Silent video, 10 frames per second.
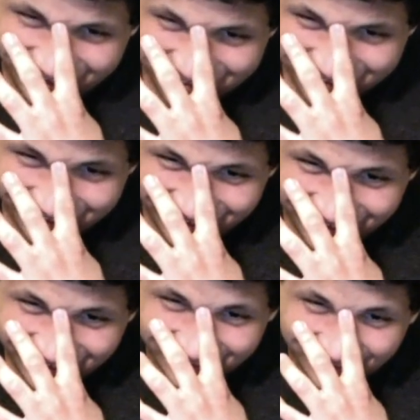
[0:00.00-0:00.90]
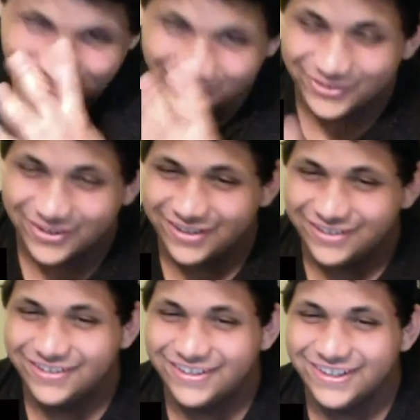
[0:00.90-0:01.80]
Not on the forehead, you're
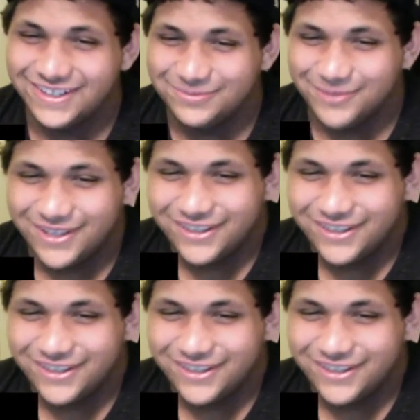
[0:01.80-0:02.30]
kidding me.